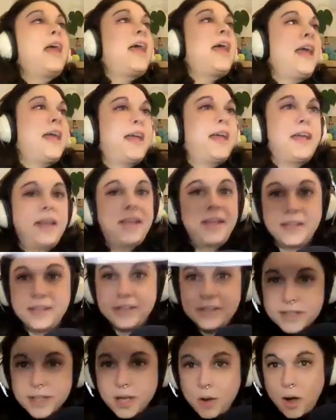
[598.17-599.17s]

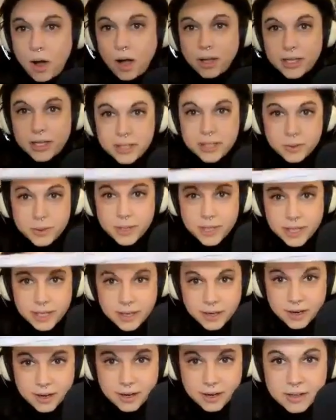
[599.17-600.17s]
And so all you do
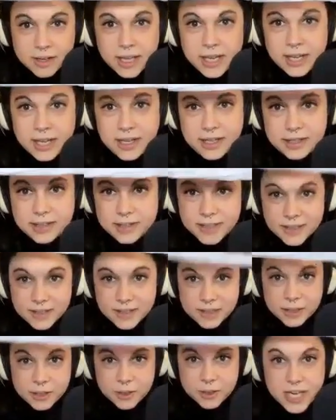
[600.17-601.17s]
here is
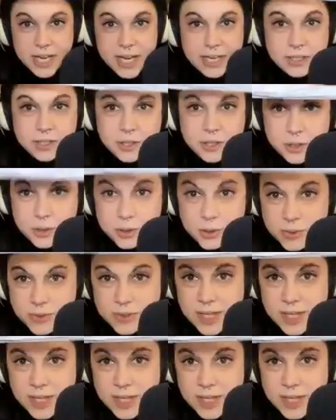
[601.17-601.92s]
you take two